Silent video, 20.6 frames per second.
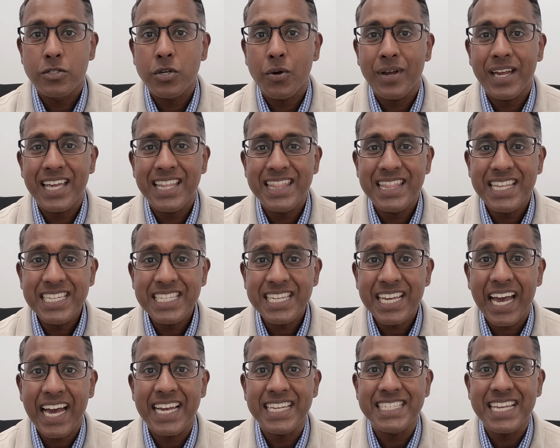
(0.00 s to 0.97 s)
So in this
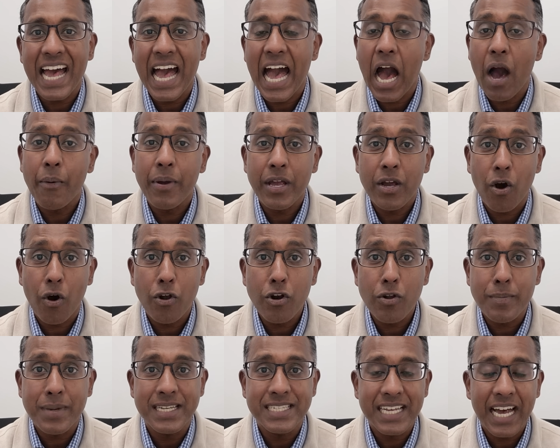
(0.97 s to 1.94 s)
case, our
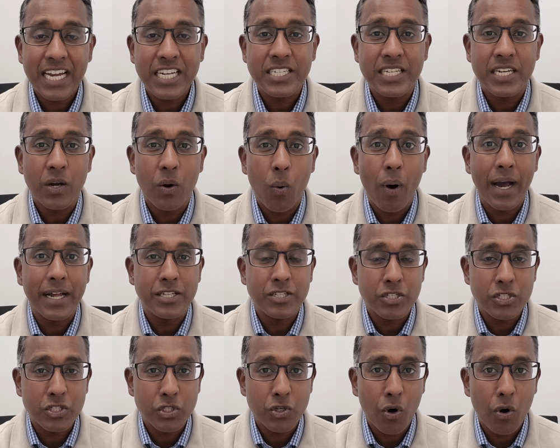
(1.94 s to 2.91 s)
economy is actually quite
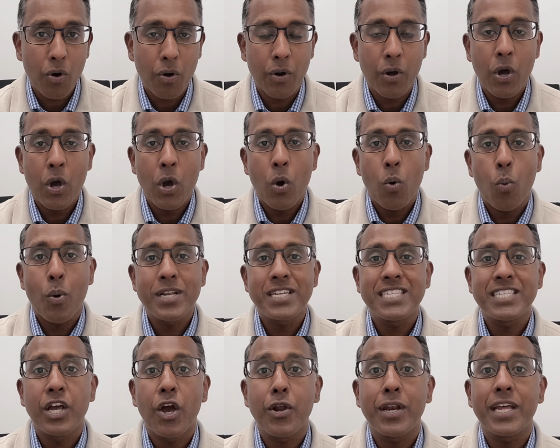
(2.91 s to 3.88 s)
strong,
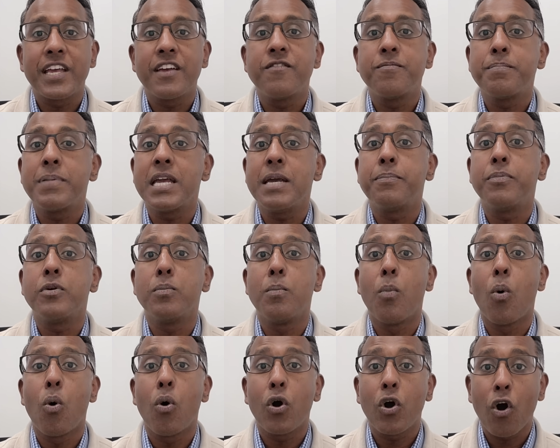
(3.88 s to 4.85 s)
which is going to give people
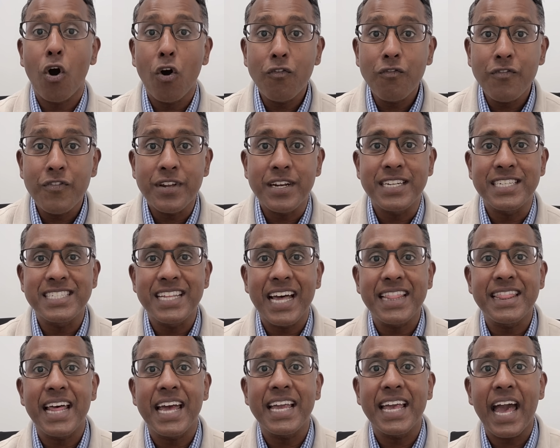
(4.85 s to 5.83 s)
more confidence
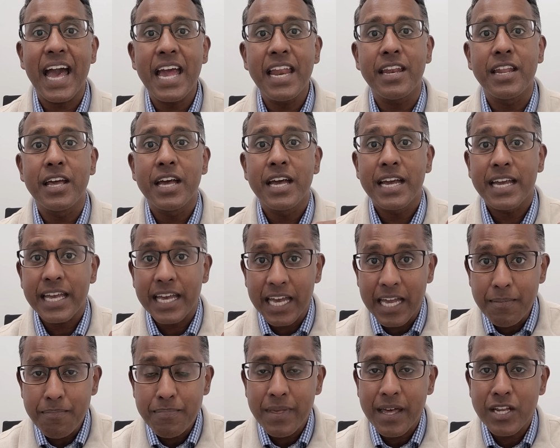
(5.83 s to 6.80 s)
that they can
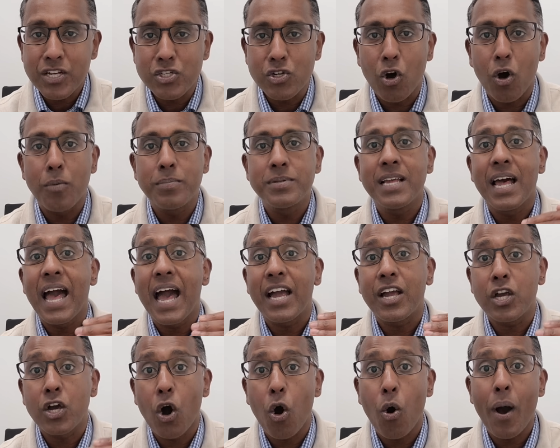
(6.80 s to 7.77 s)
keep their jobs,
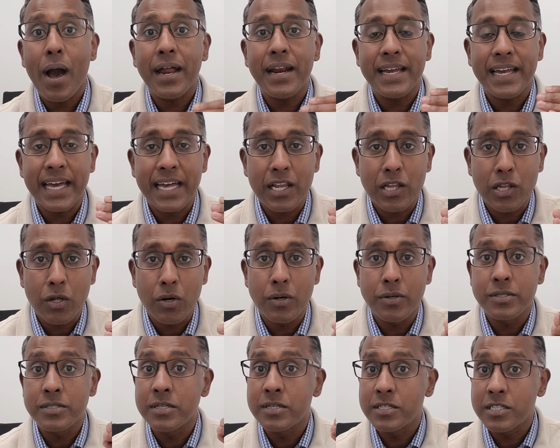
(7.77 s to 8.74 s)
go out and get
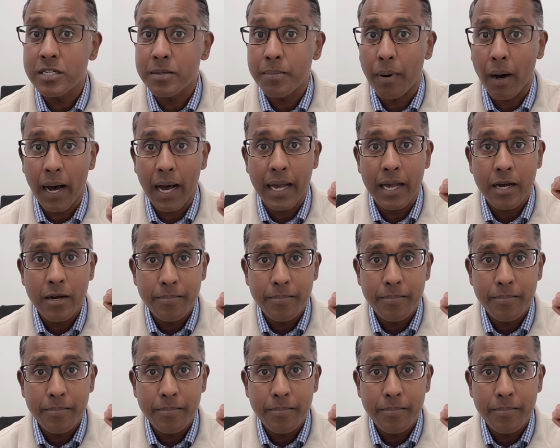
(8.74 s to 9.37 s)
loans to buy